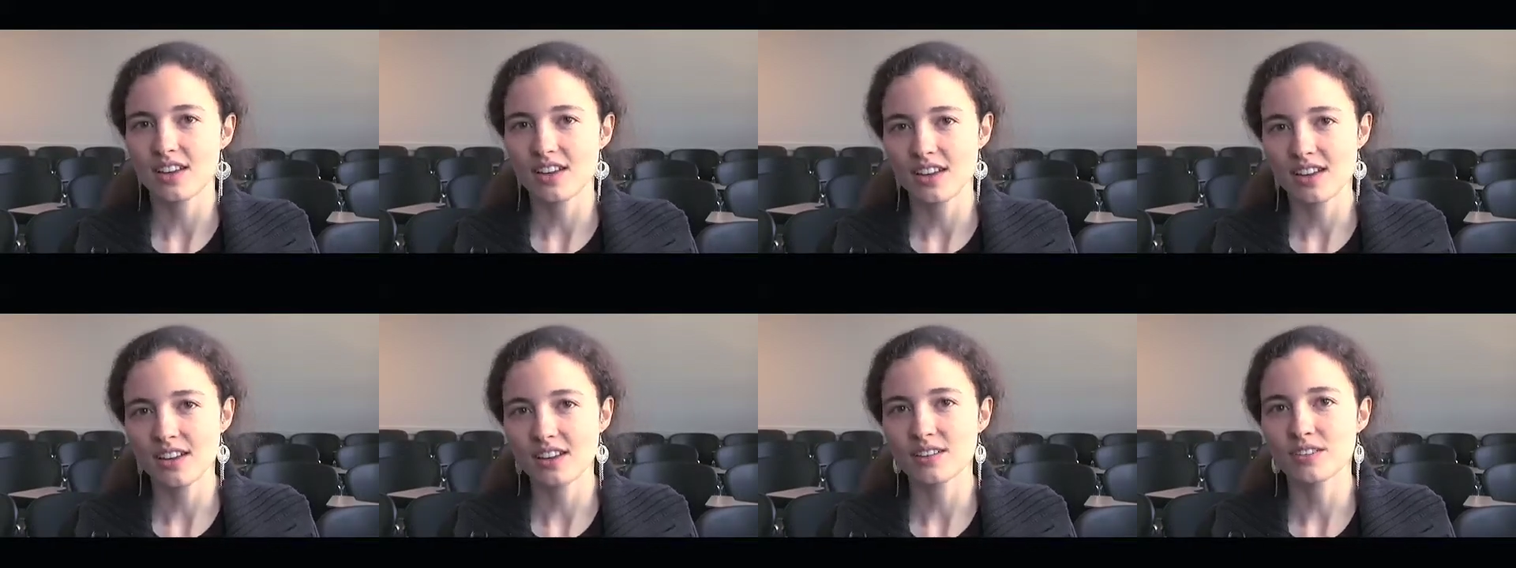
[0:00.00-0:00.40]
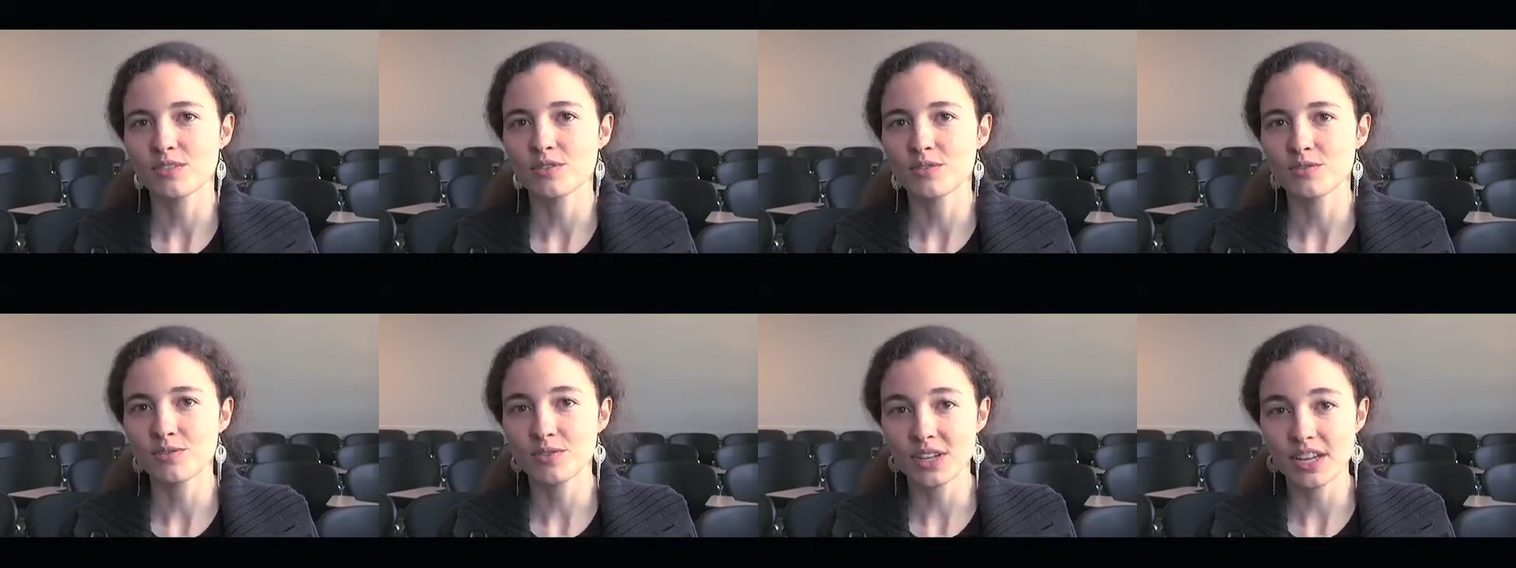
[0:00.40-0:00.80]

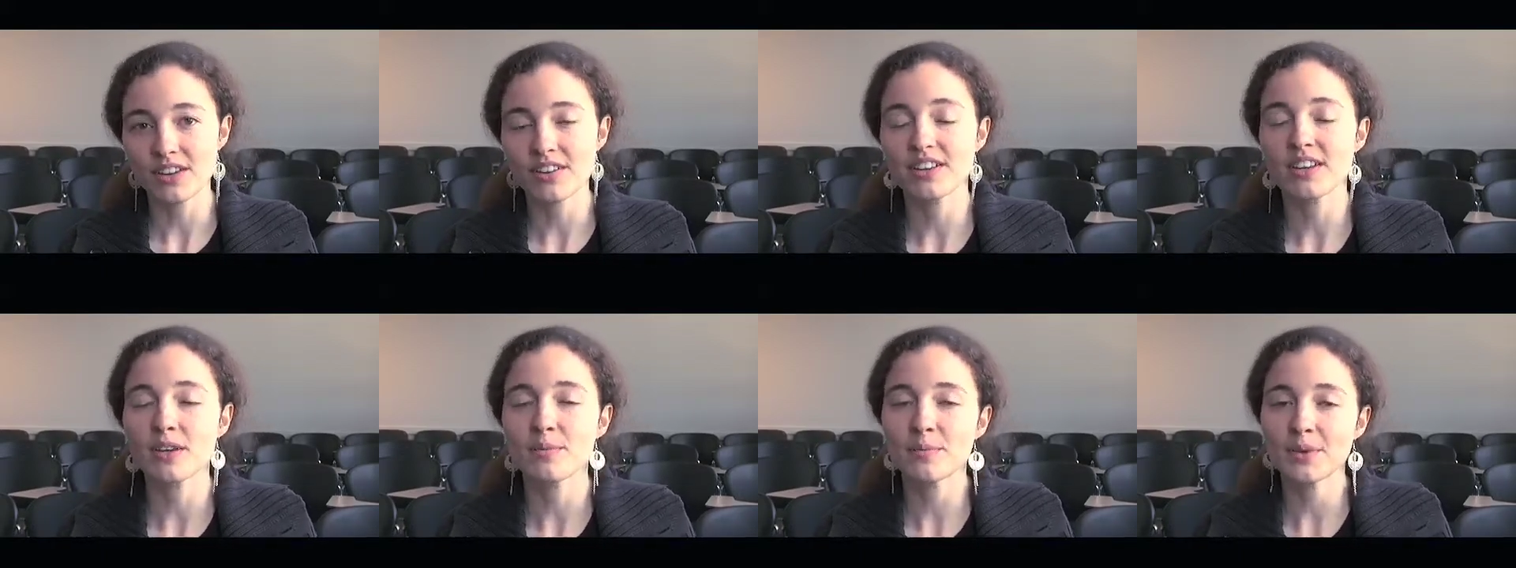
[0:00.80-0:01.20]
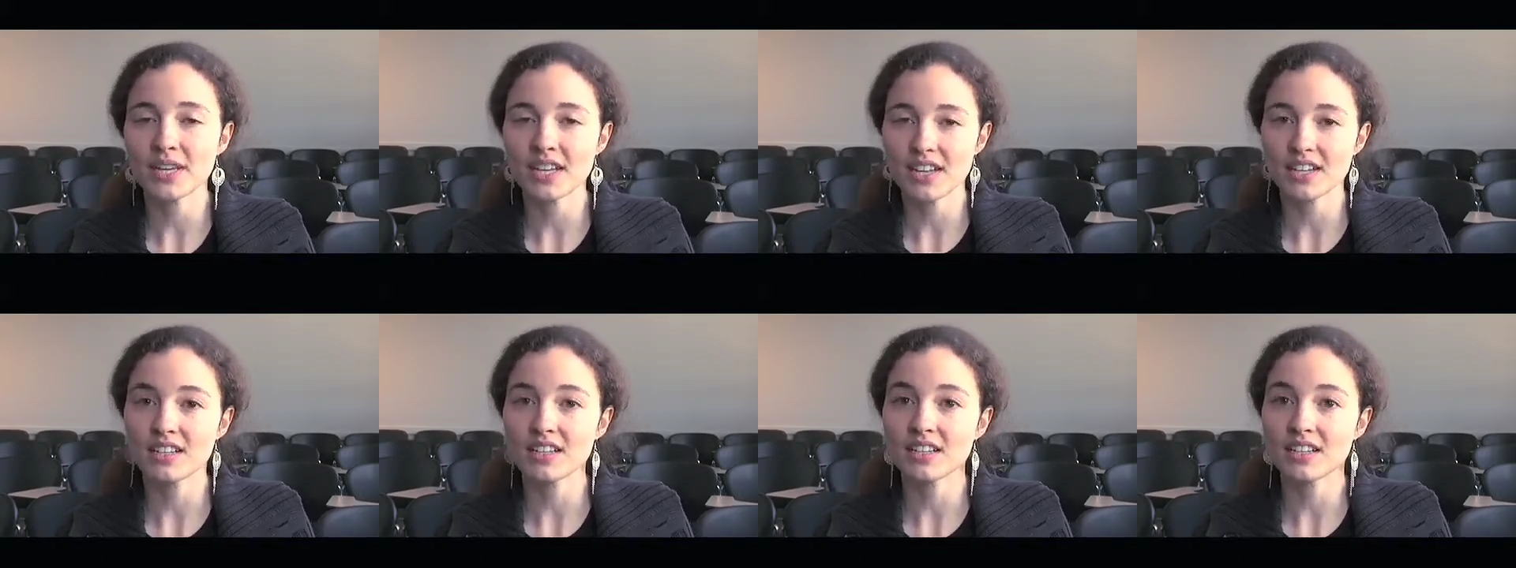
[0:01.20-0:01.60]
and flaring up
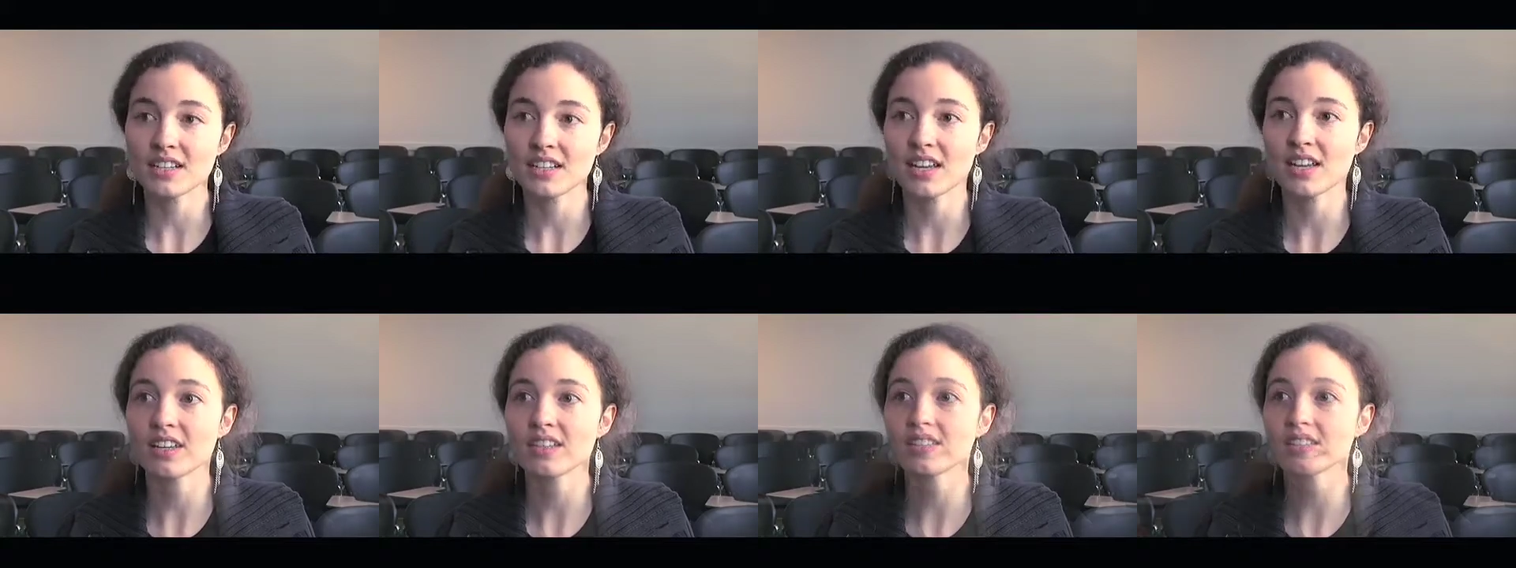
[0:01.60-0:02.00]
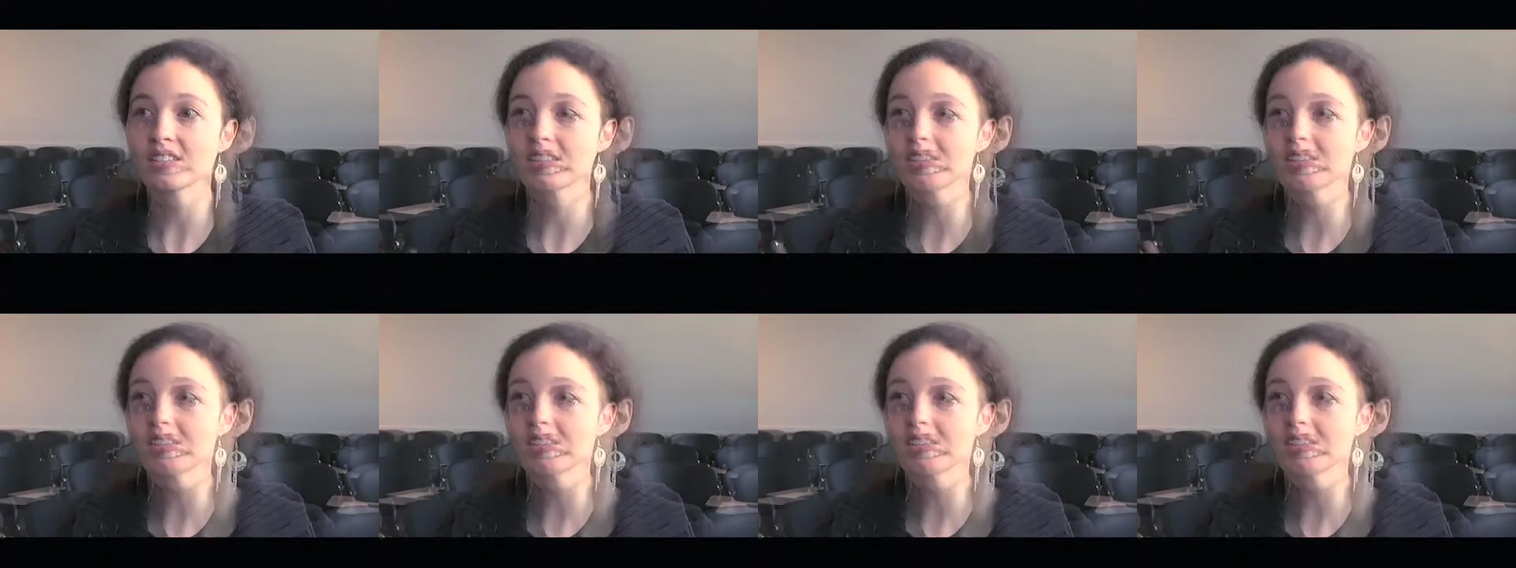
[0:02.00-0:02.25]
again and again